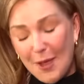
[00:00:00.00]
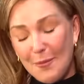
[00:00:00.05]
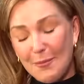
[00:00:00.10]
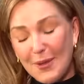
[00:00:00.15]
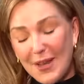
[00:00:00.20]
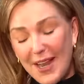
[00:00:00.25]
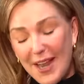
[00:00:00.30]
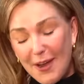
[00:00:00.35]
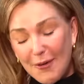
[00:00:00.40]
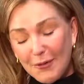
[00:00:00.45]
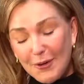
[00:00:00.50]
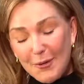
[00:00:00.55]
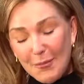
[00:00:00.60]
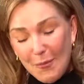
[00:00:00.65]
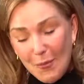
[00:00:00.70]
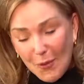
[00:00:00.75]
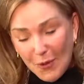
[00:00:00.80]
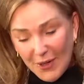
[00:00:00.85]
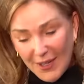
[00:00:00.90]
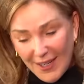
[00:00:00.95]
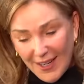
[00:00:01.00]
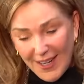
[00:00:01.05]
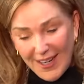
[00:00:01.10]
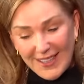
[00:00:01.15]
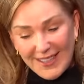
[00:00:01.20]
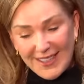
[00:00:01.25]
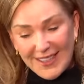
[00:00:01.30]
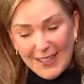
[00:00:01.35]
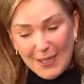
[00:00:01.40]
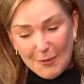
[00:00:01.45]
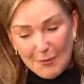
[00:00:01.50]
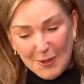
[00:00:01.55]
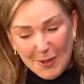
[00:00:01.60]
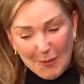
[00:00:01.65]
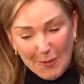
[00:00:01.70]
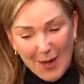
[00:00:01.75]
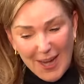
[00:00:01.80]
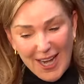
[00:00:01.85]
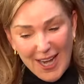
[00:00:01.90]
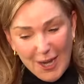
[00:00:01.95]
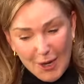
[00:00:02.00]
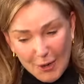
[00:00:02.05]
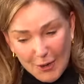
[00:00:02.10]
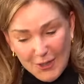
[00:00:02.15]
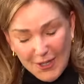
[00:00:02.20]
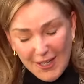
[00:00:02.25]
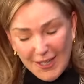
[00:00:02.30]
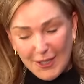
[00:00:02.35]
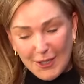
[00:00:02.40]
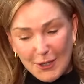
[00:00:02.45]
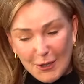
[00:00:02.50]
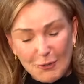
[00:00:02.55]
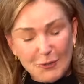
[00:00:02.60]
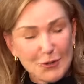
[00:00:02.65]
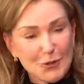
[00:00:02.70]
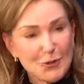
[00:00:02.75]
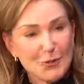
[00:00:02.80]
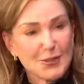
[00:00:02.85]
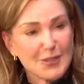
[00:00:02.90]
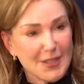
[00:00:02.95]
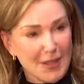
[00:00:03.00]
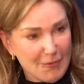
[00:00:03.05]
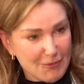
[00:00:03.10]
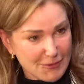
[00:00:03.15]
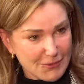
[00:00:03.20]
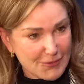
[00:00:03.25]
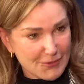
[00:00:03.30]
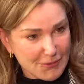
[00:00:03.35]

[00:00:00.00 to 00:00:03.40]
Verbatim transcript: But every morning I had to get up and get my hair done and go do stuff